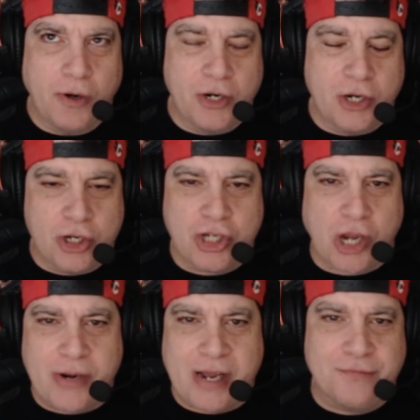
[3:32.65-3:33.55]
because you
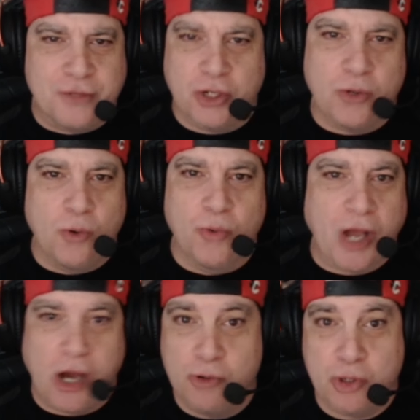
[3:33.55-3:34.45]
don't have to do the
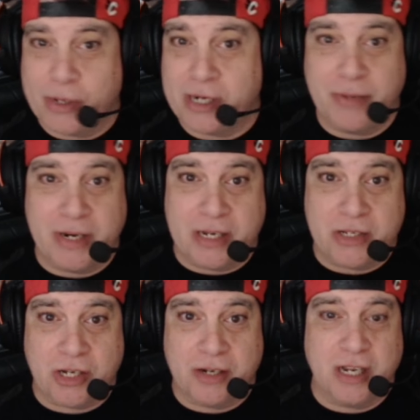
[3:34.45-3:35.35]
whole 20
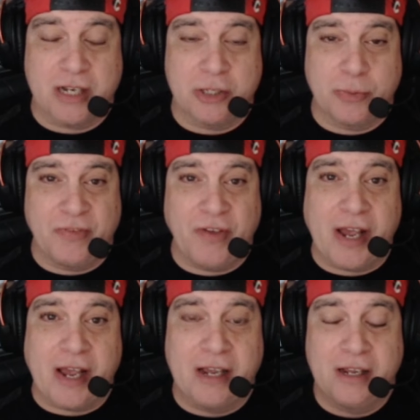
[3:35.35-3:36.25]
minutes. And to be
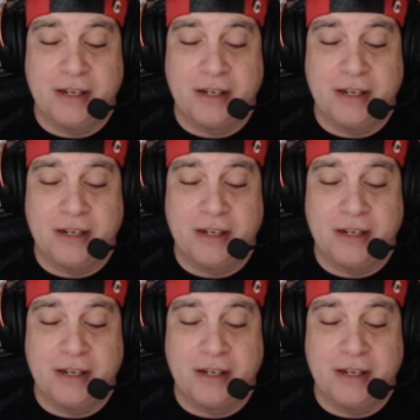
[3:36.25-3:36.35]
fair,